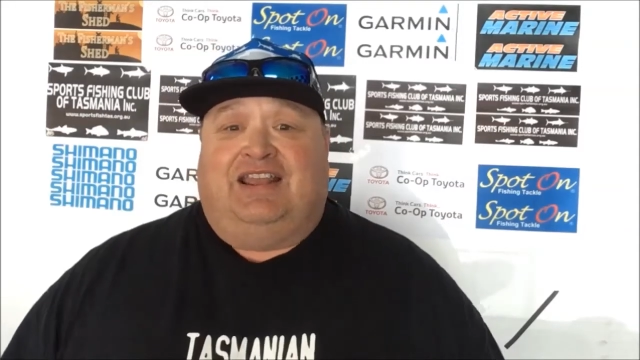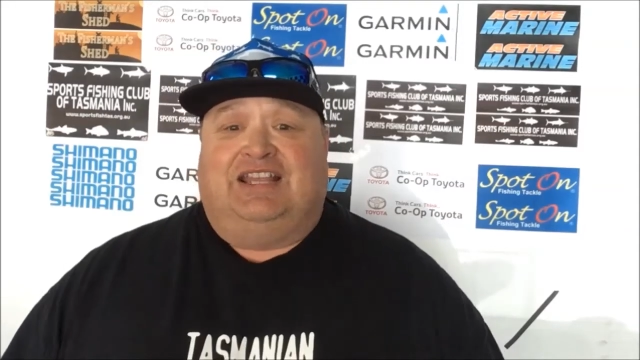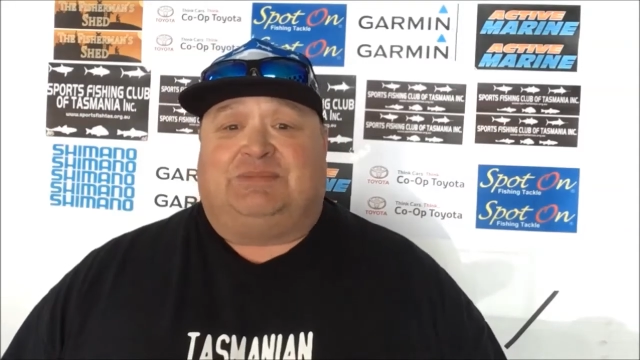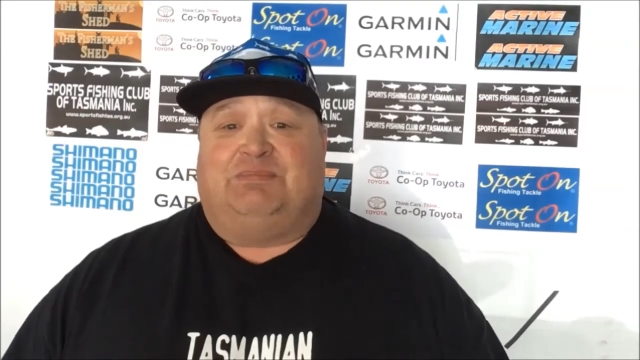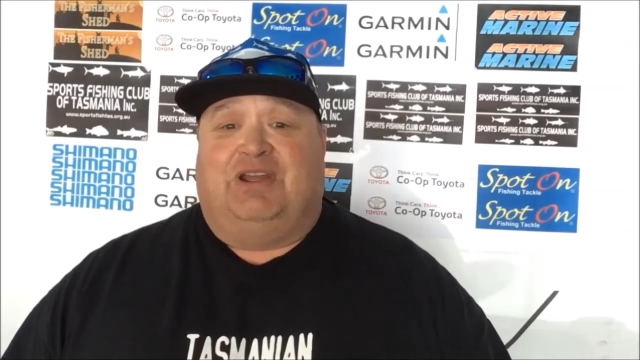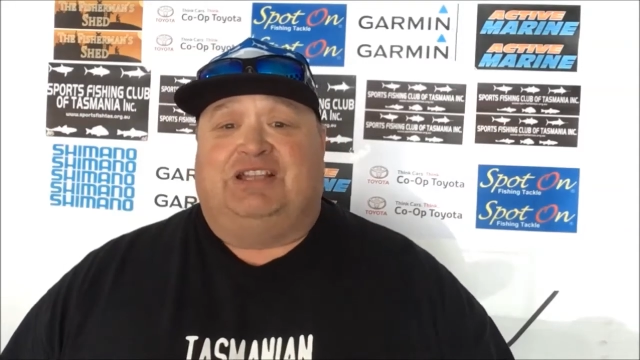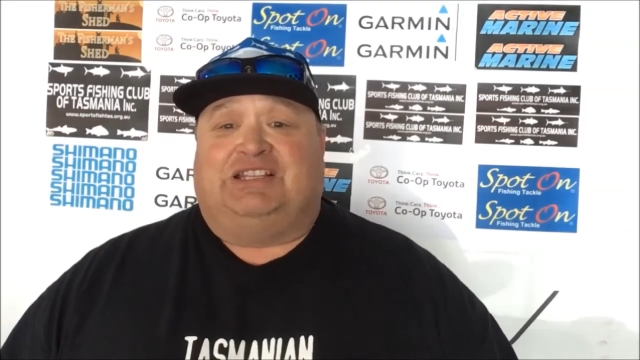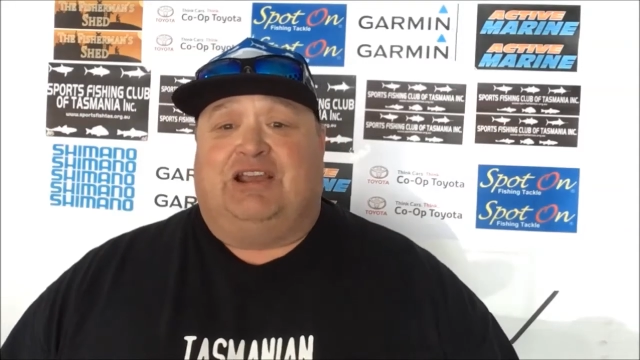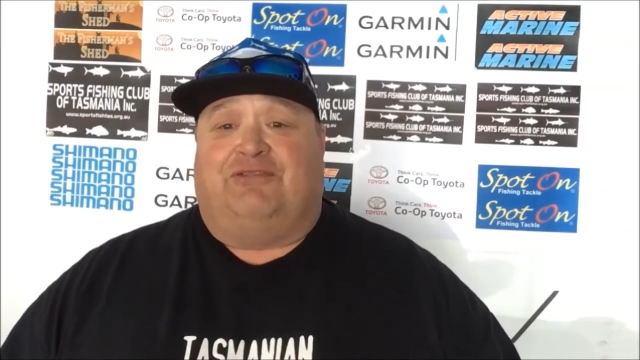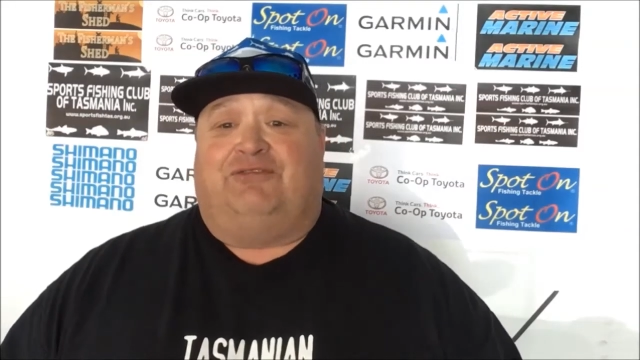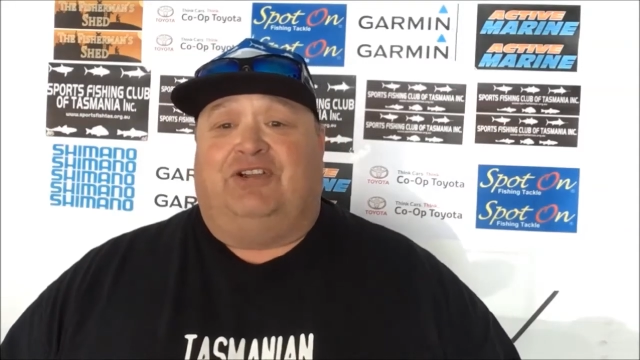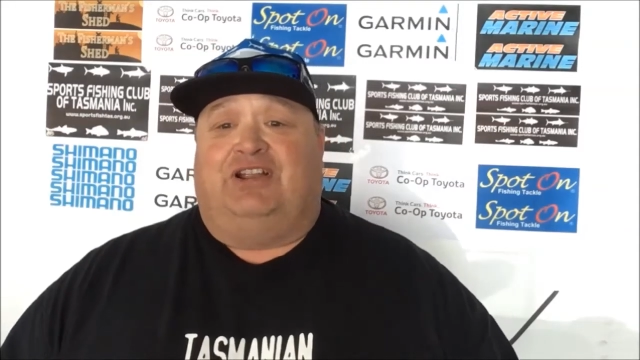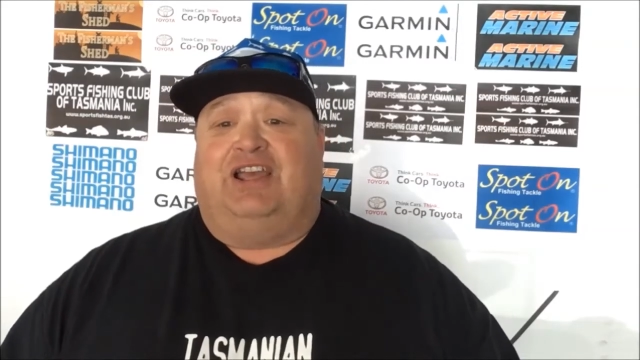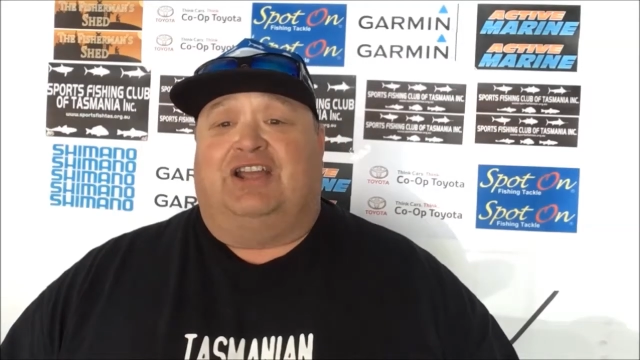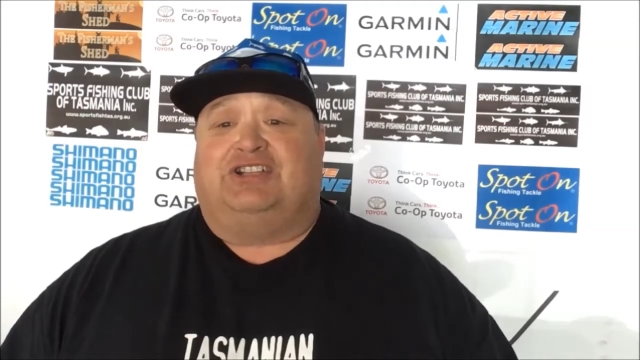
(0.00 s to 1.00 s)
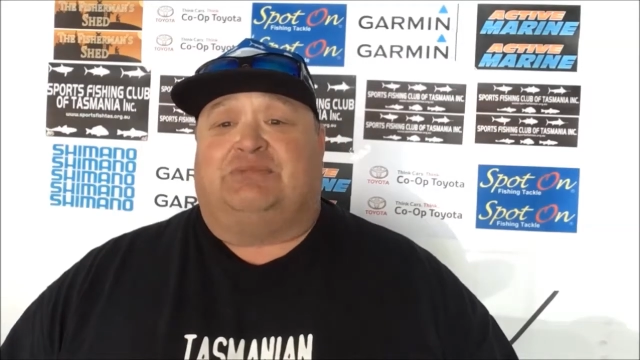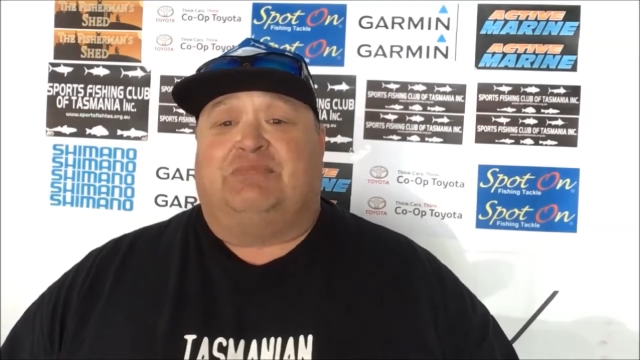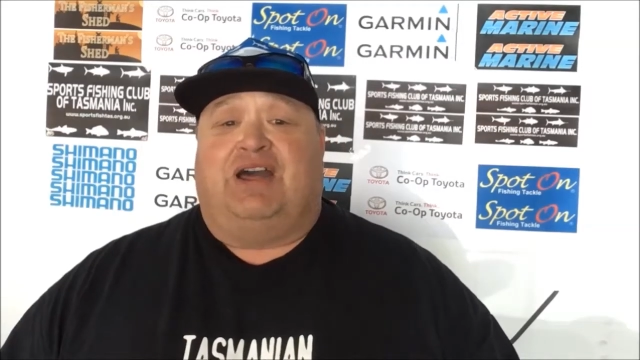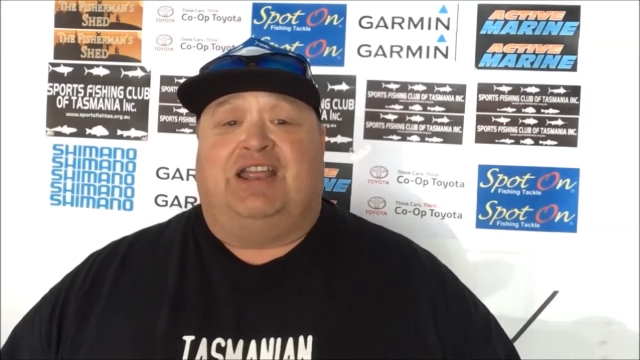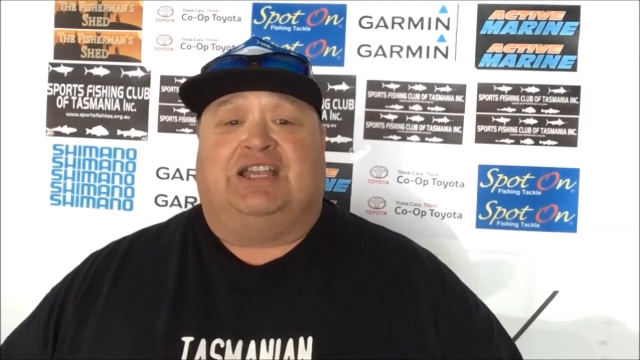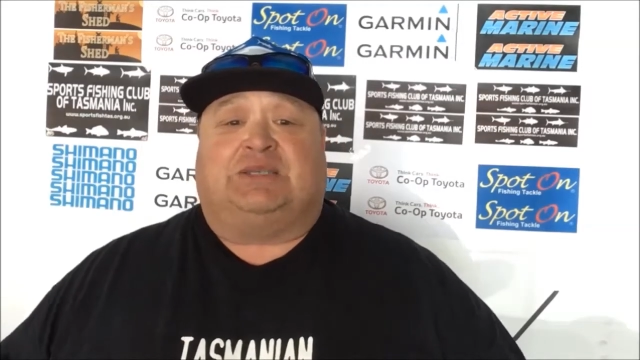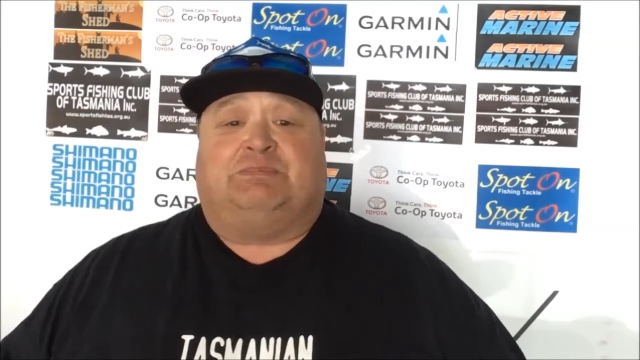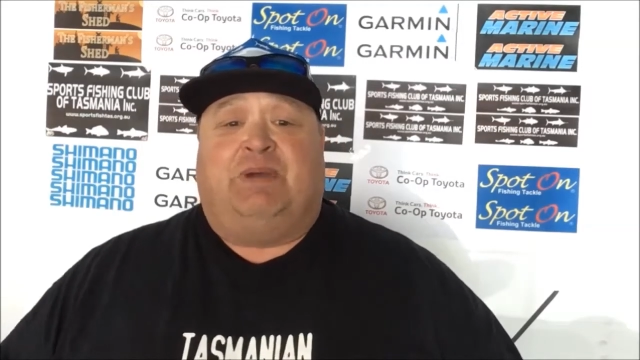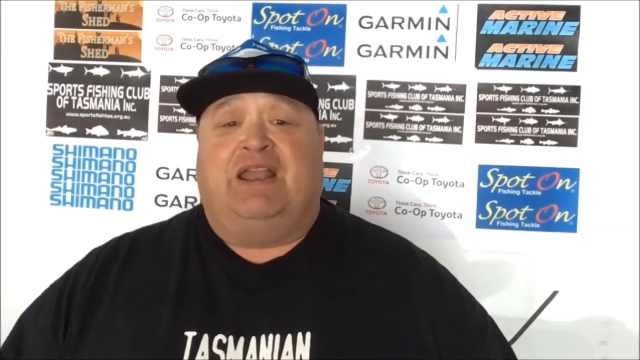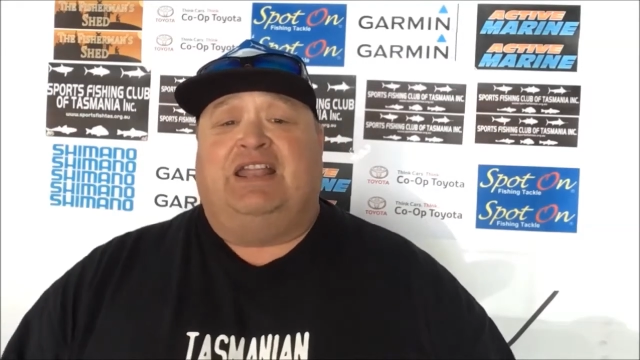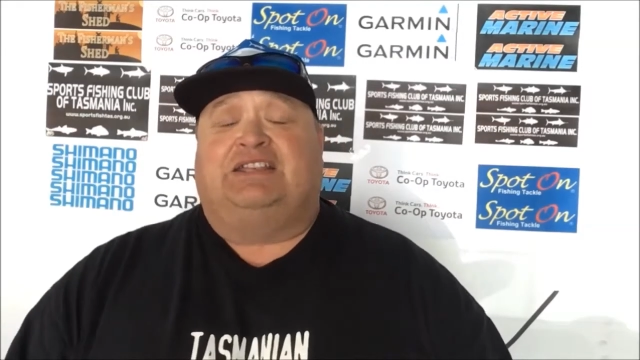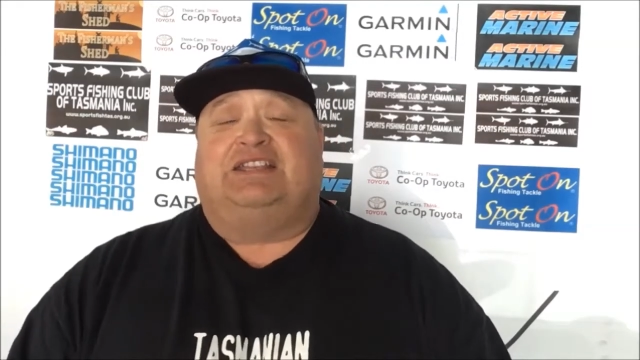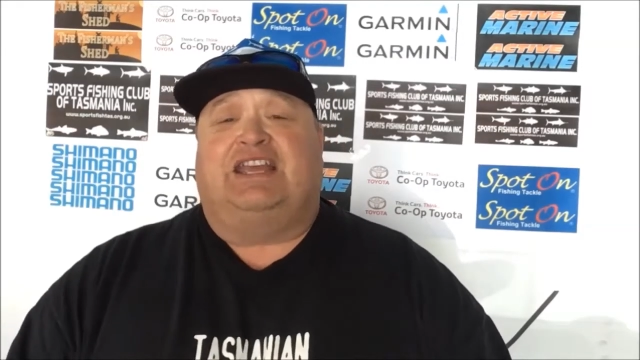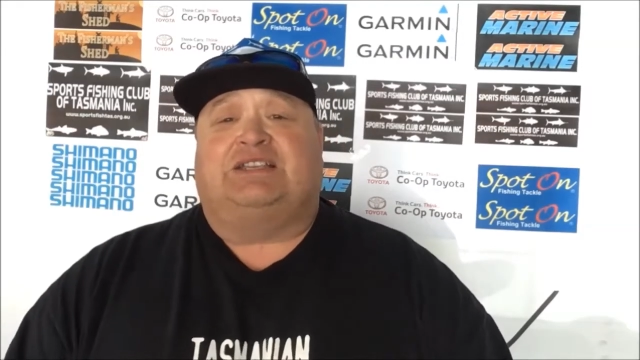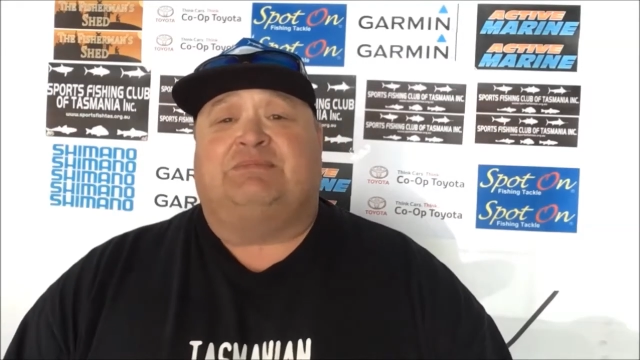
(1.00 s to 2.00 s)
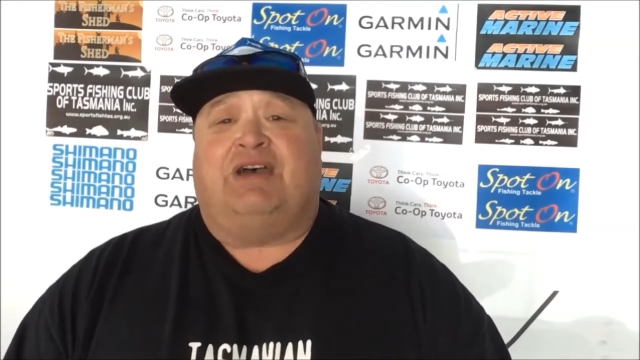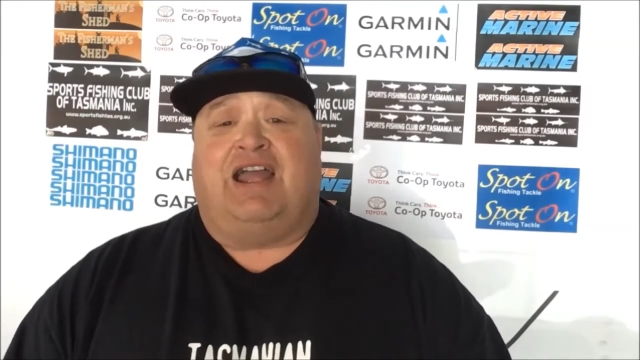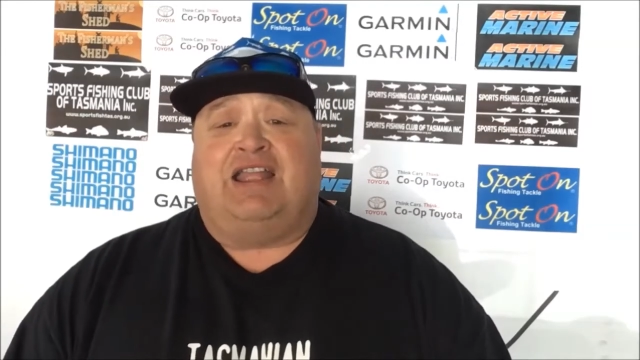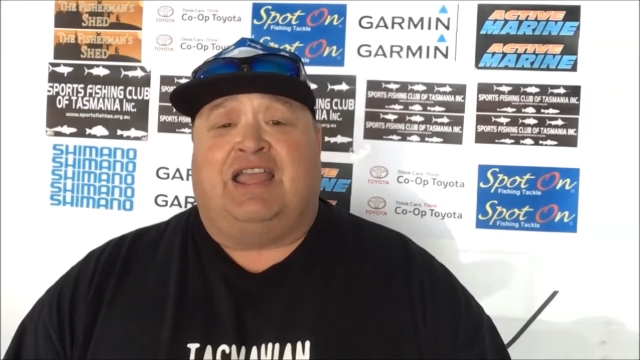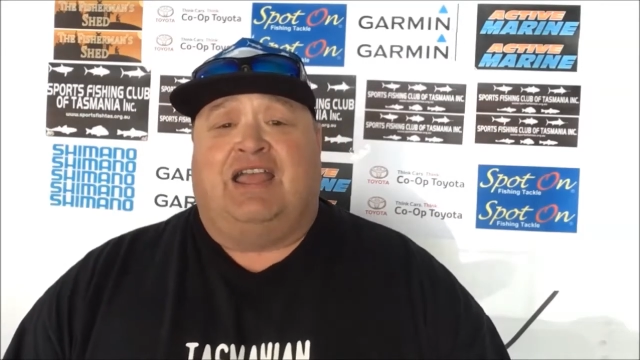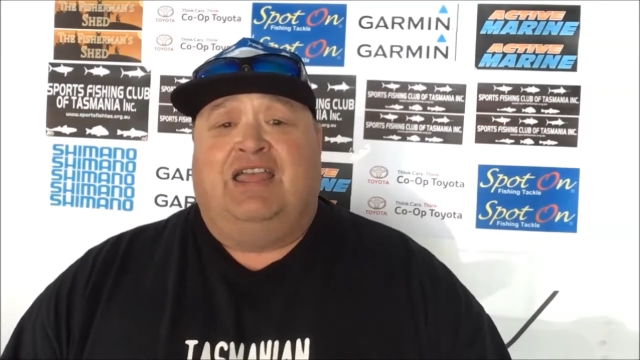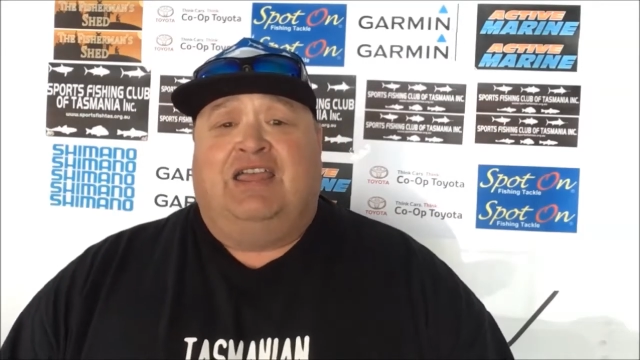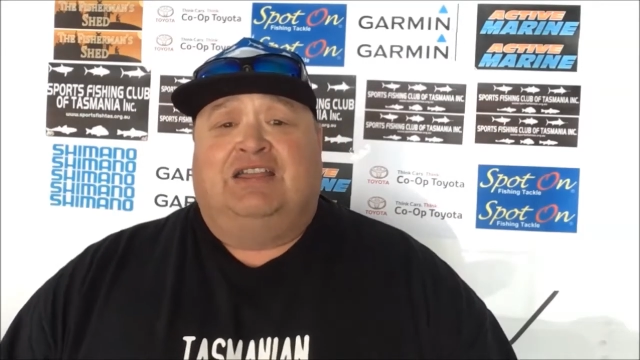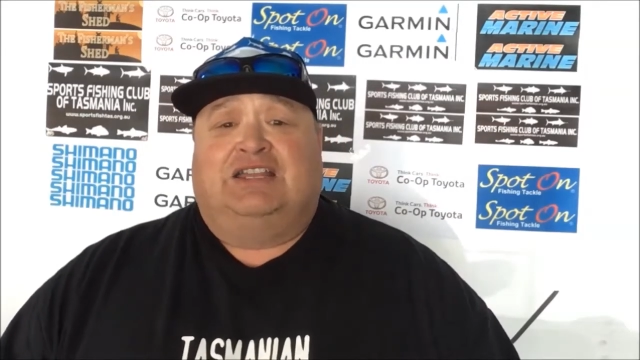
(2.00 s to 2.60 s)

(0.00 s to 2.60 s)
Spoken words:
and this means our affiliation money is spent in Tasmania